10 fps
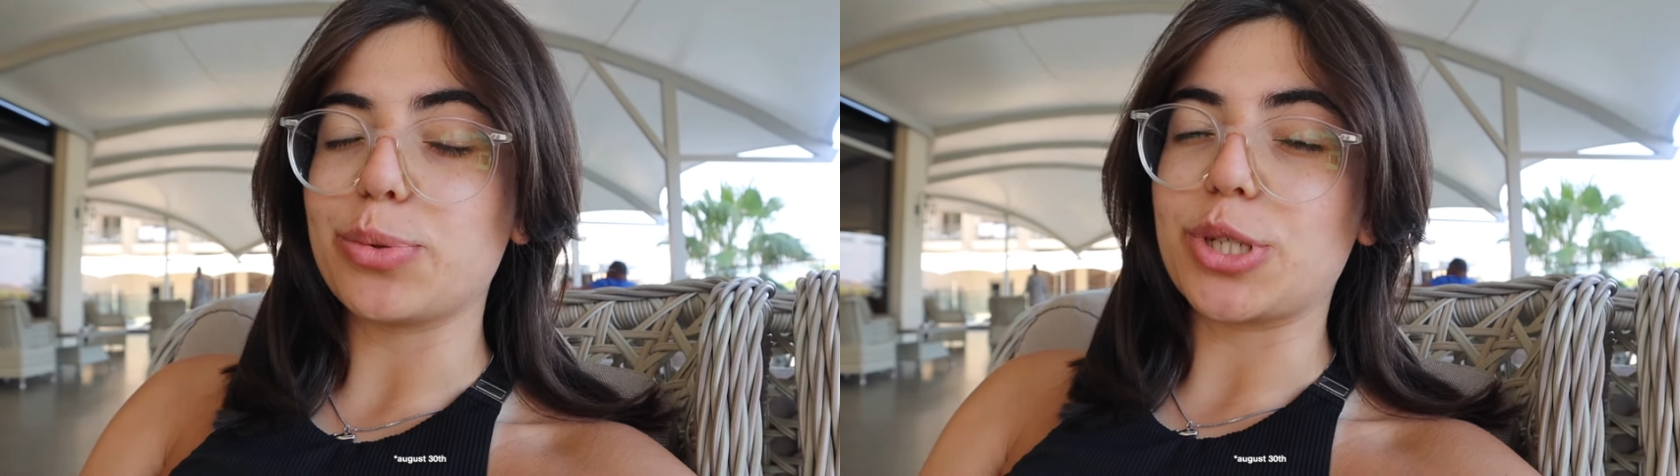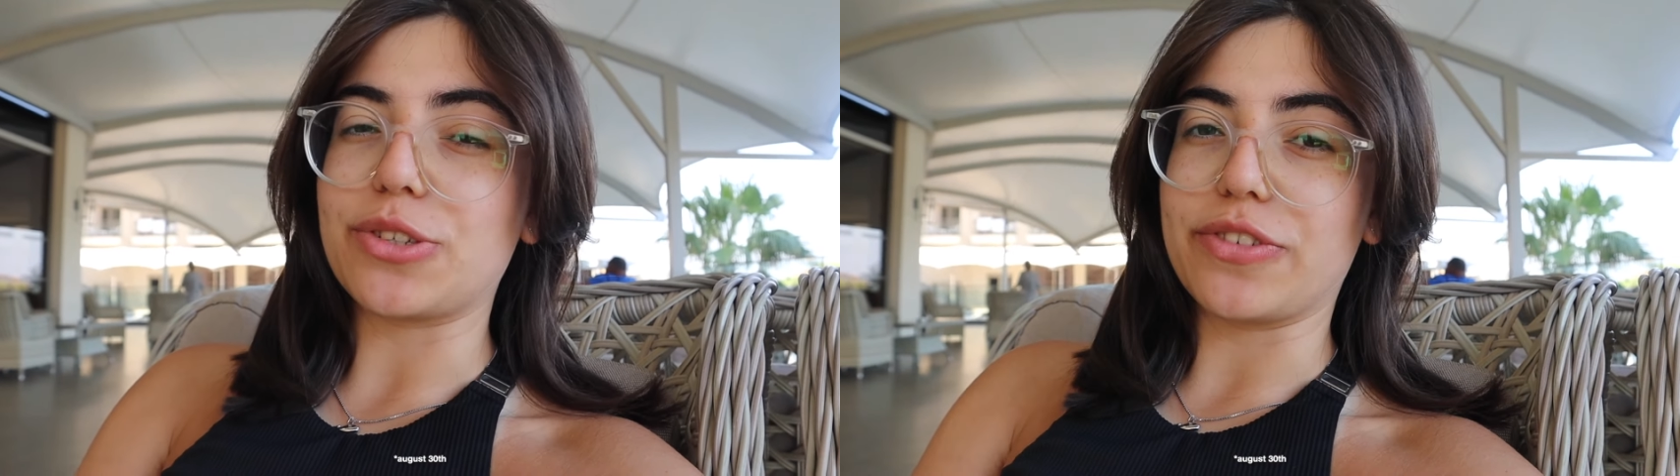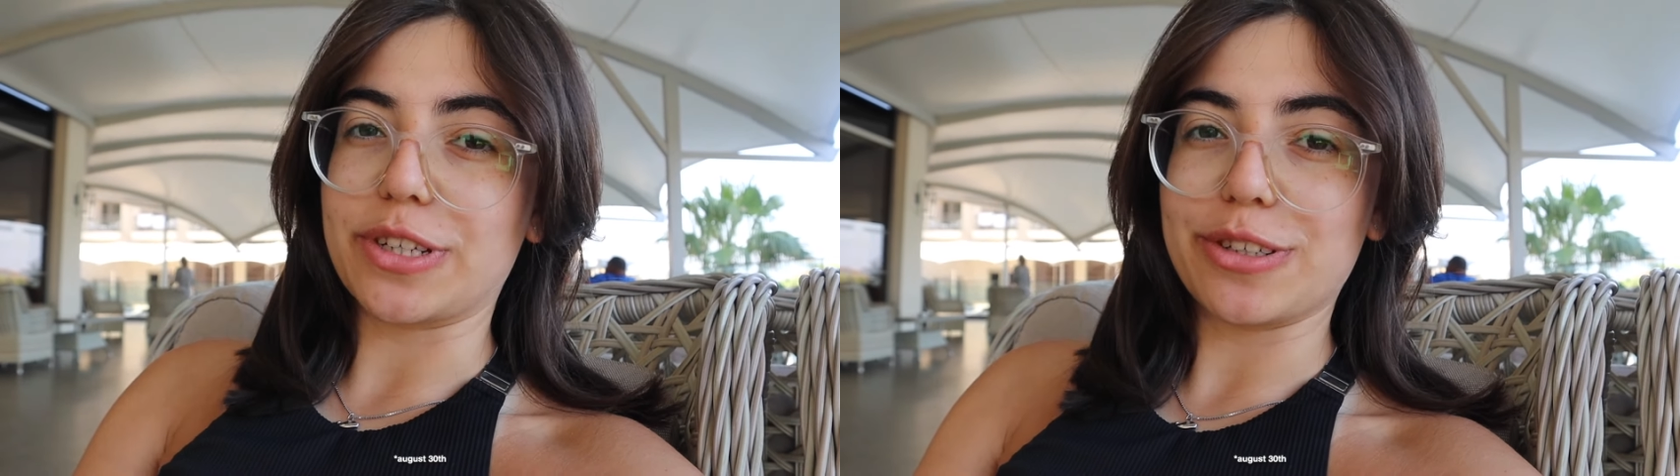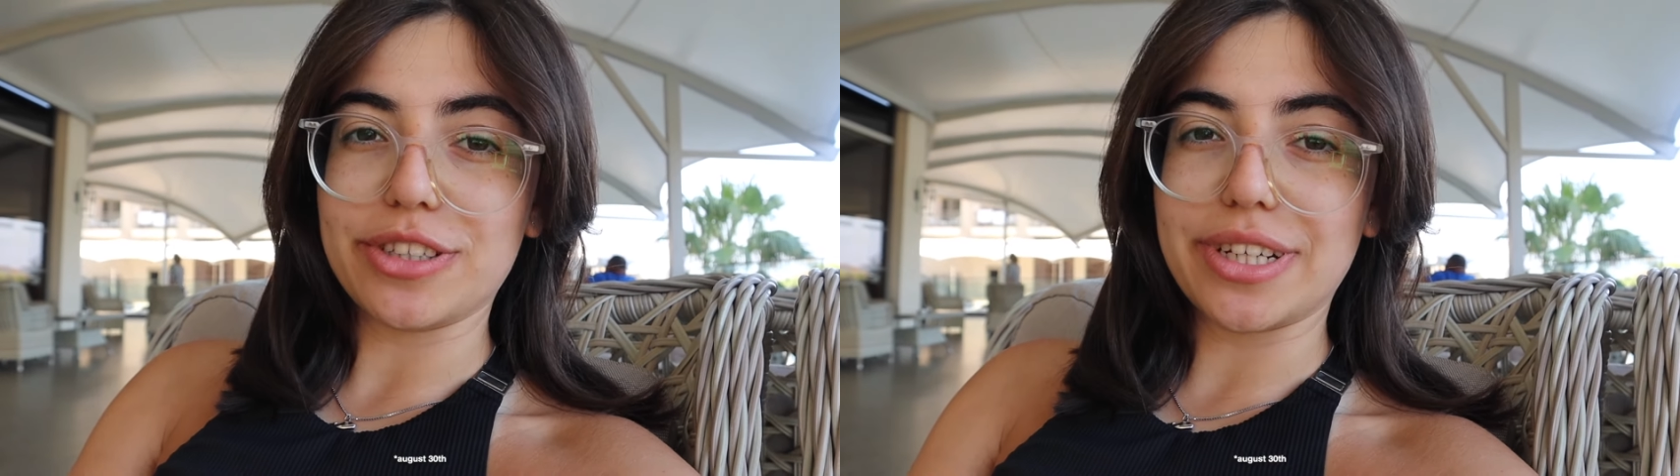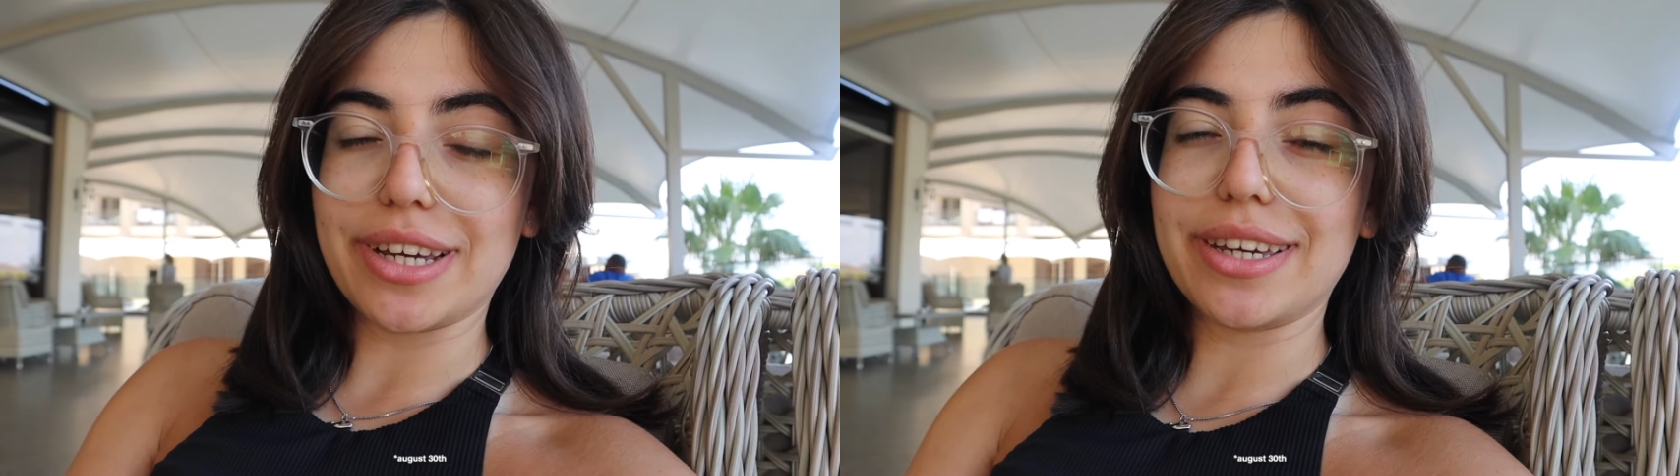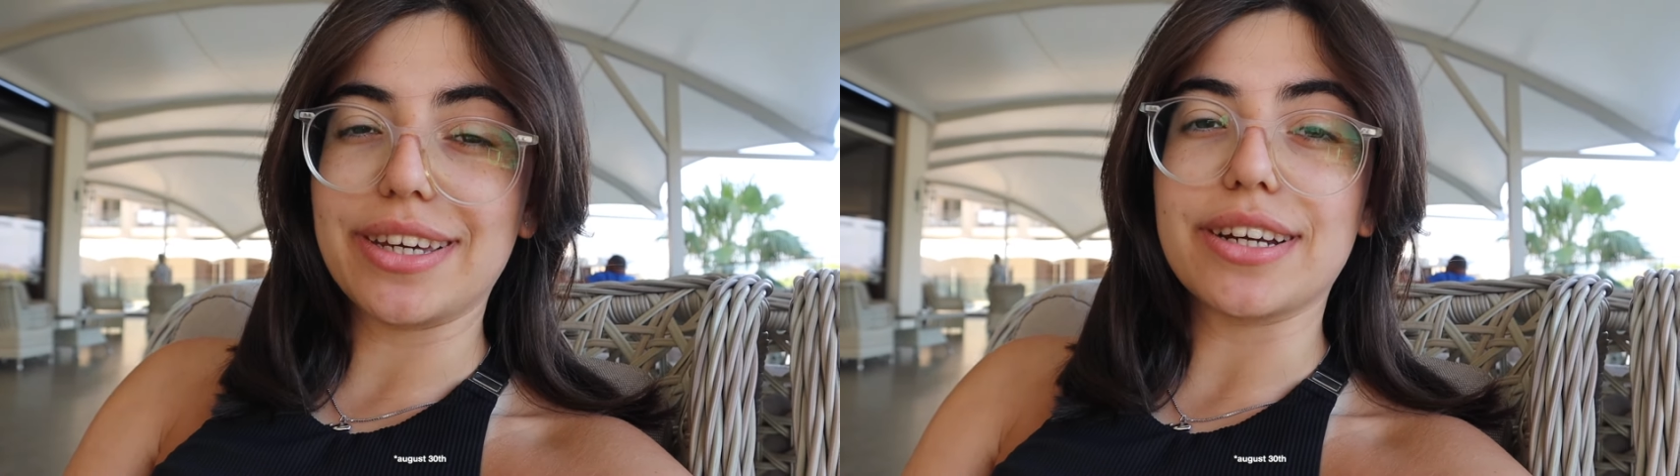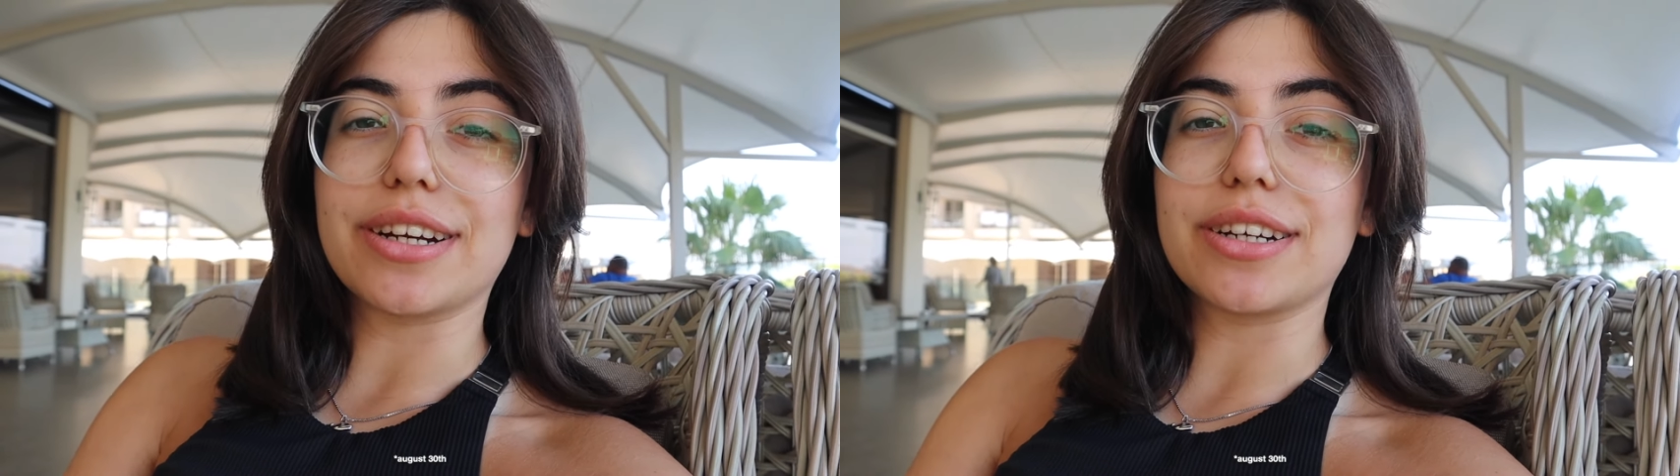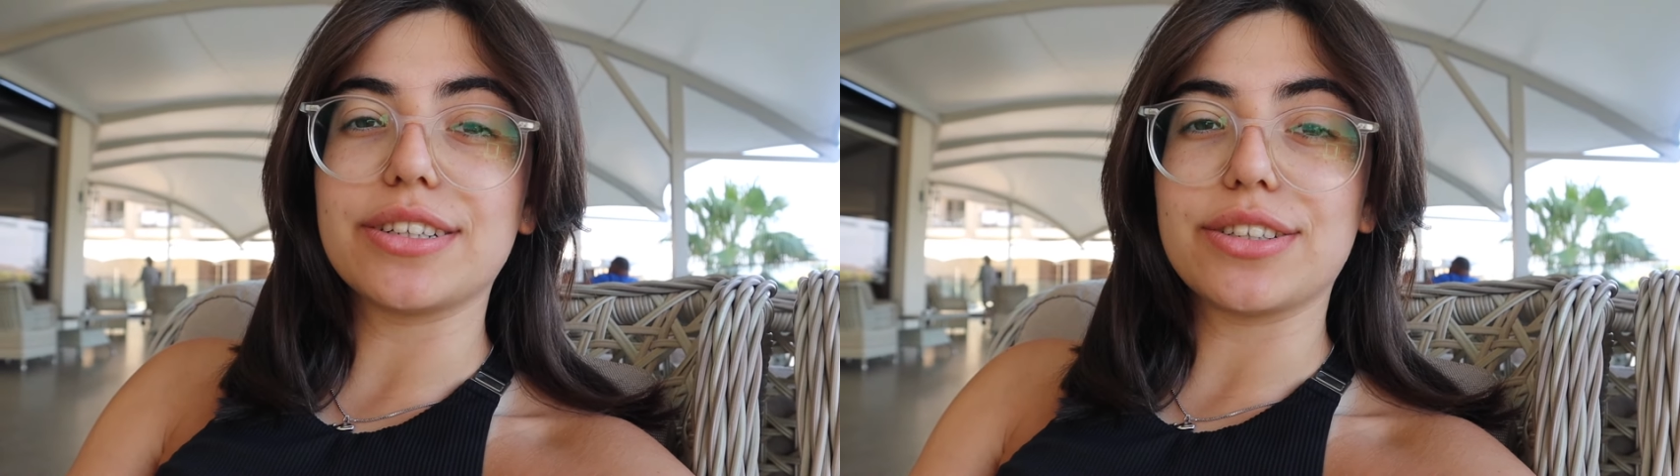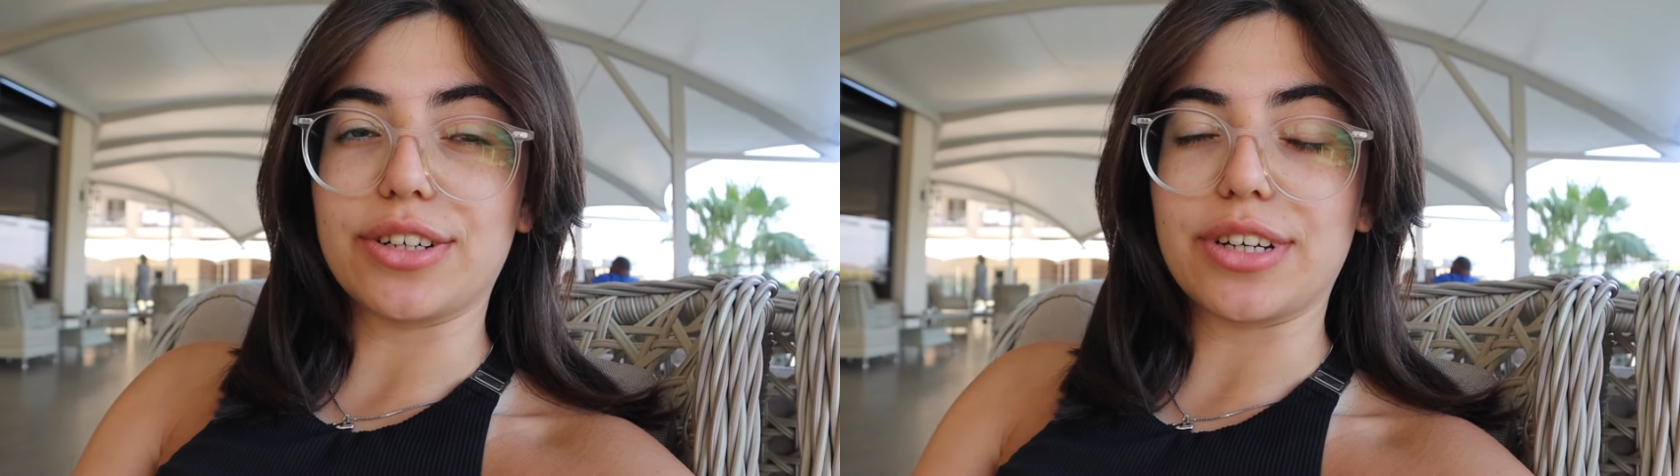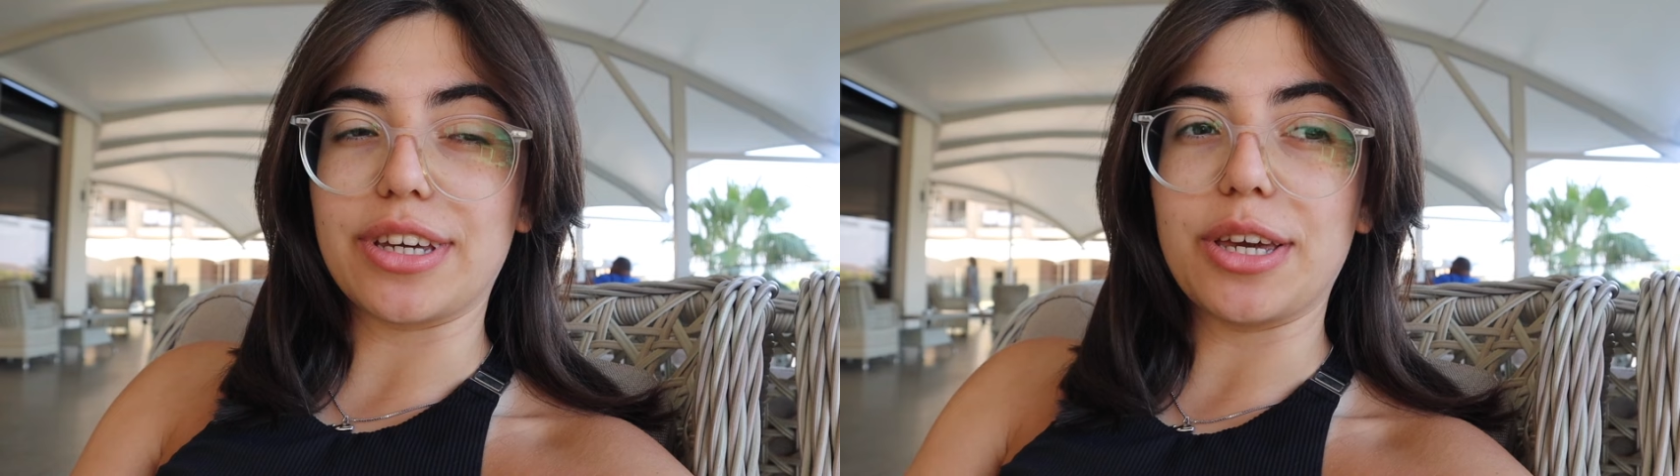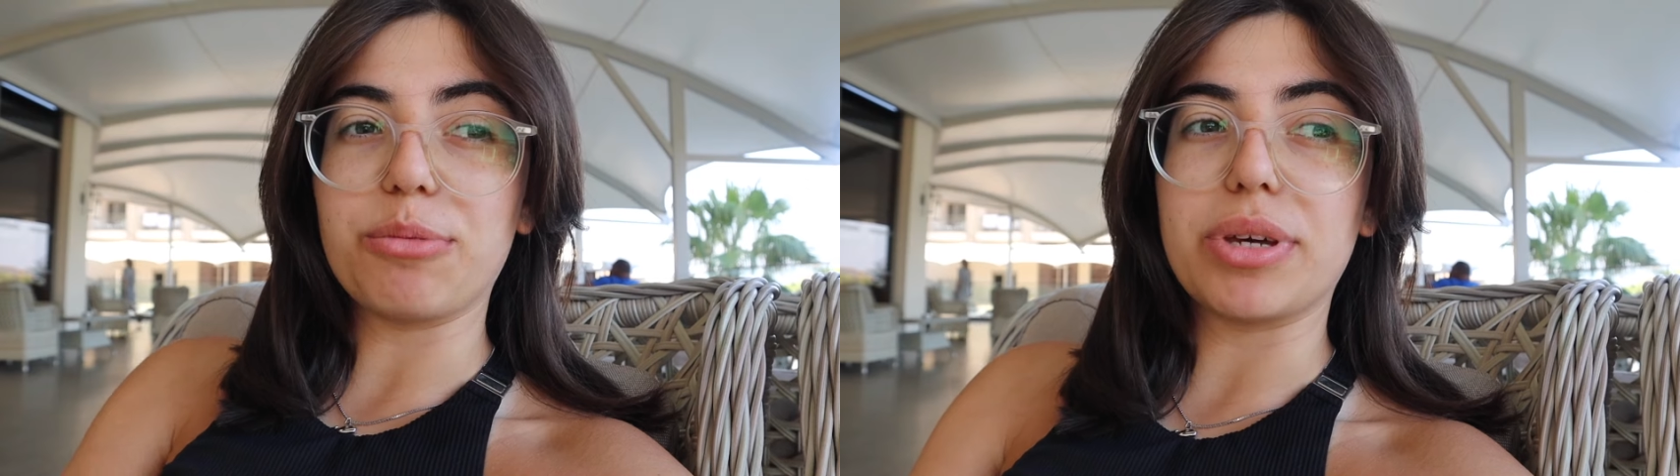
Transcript: which is Victory Day here in Turkey,